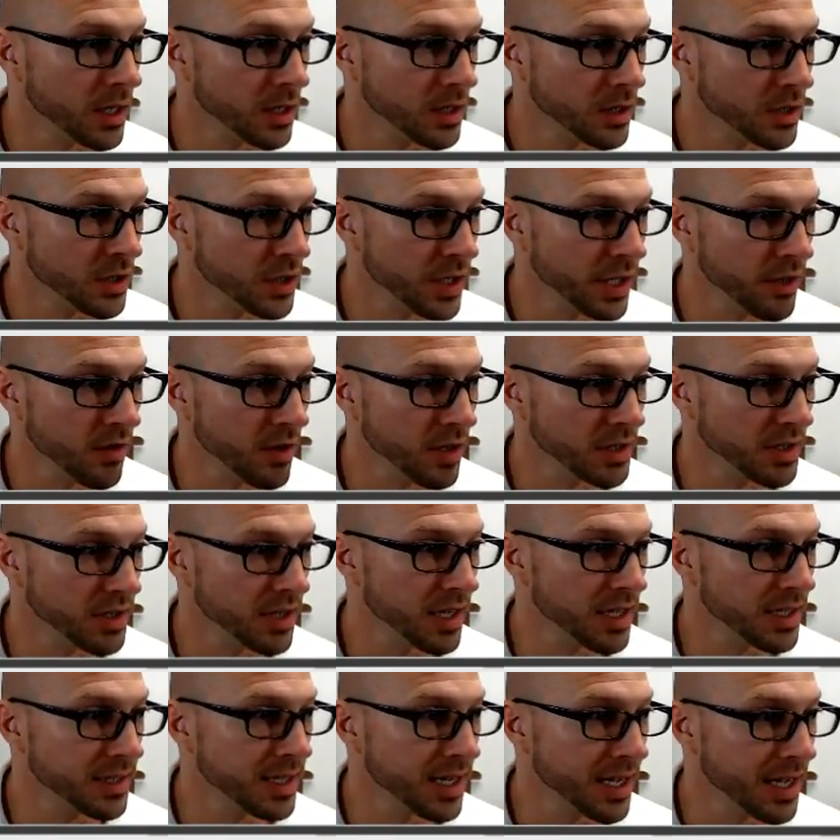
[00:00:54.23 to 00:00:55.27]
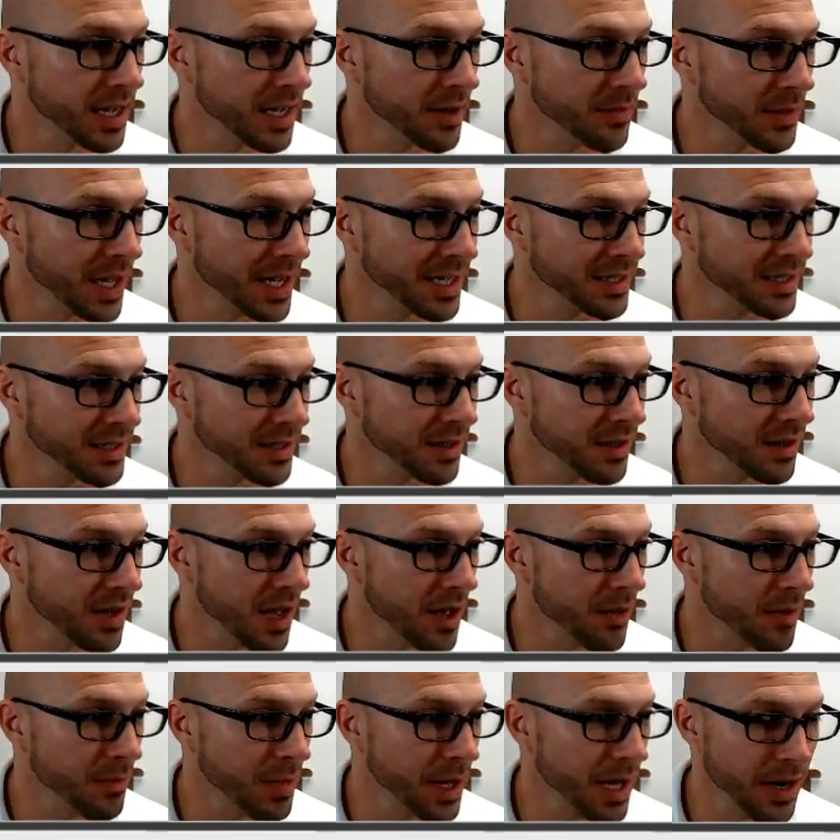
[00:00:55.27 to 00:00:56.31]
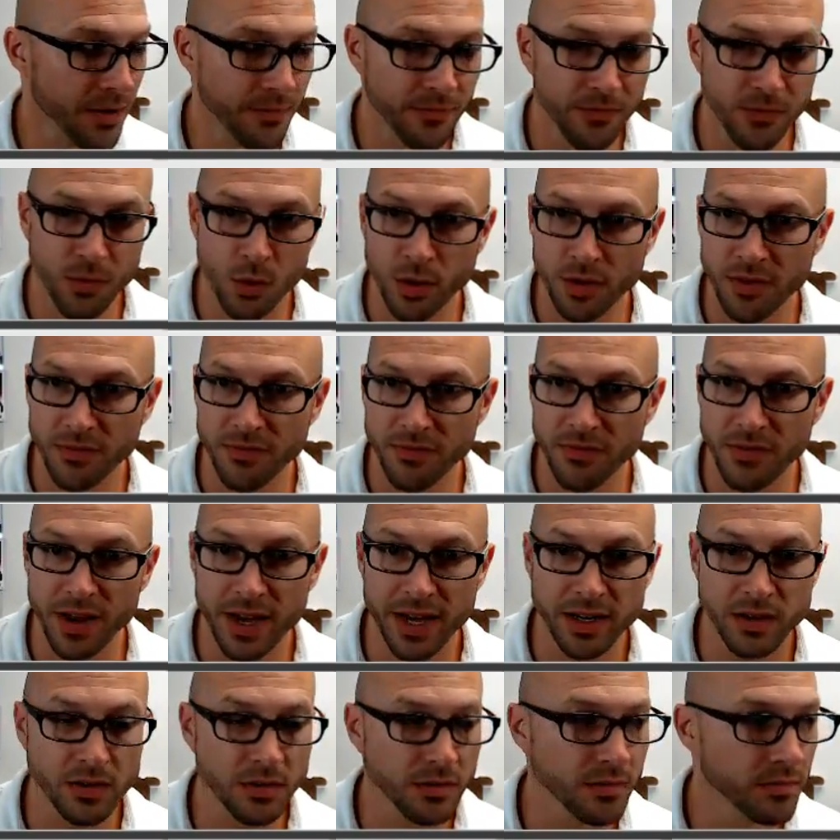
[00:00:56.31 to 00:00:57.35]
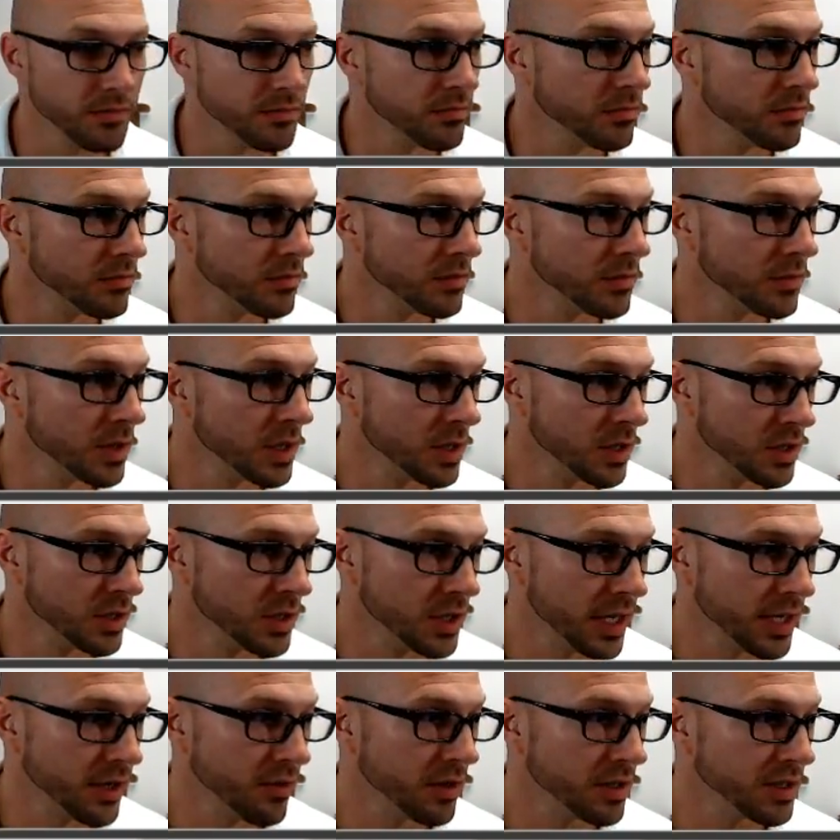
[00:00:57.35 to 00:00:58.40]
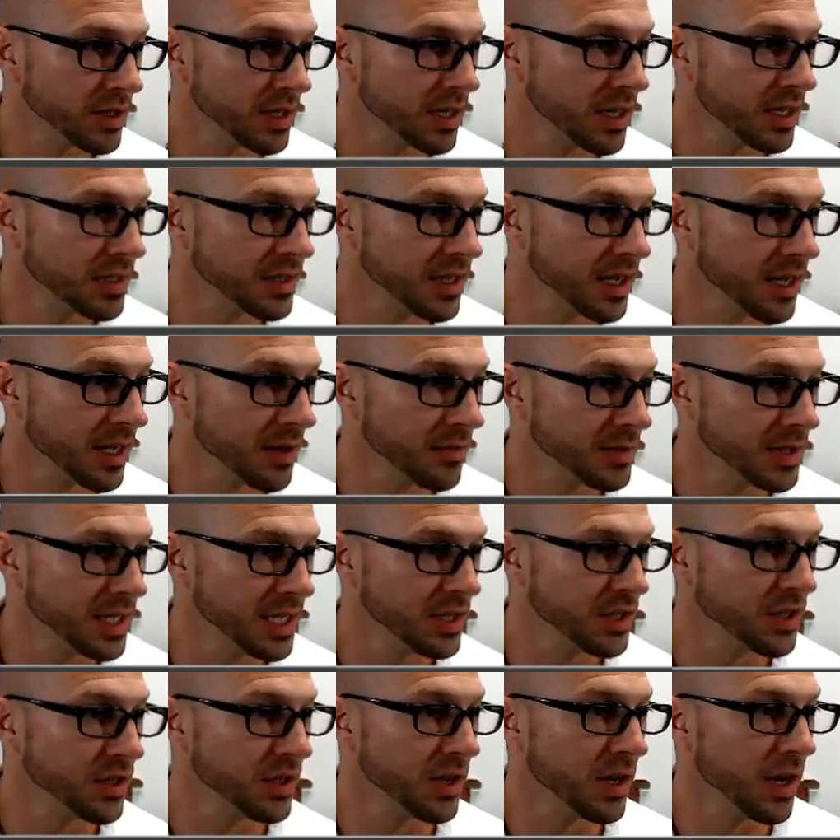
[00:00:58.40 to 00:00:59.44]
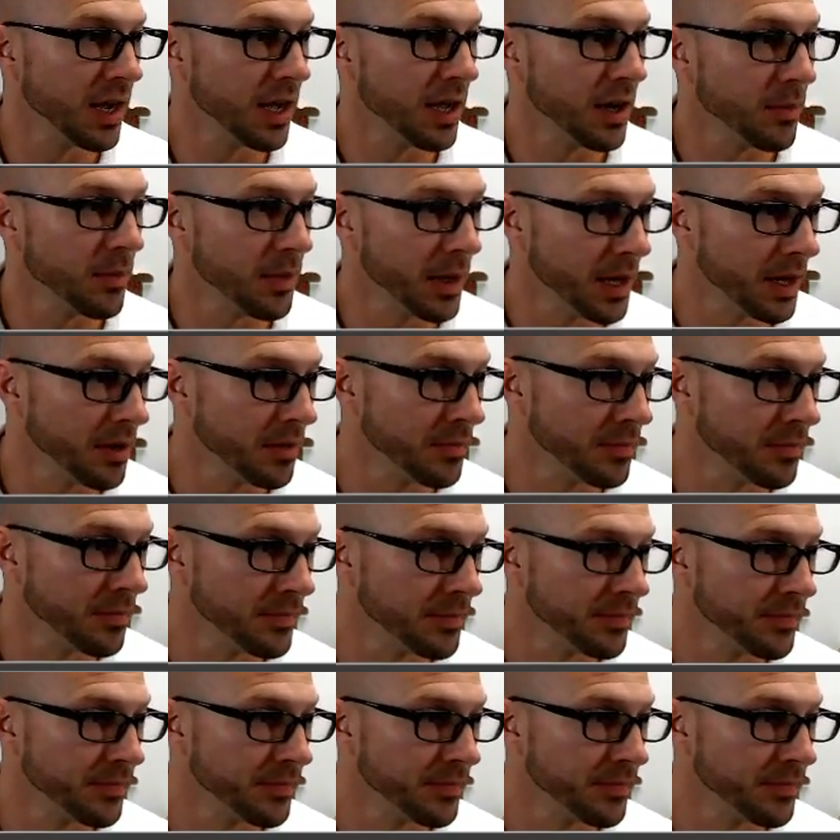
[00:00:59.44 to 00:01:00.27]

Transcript: Jake Ruz on top. Night Song on bottom. 4th and final. Jake Ruz on top. Teacher on bottom.